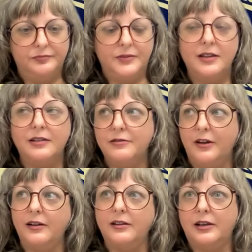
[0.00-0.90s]
And then
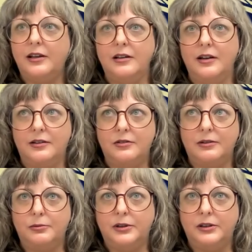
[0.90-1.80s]
finally, Andrea
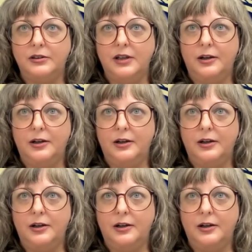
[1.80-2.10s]
will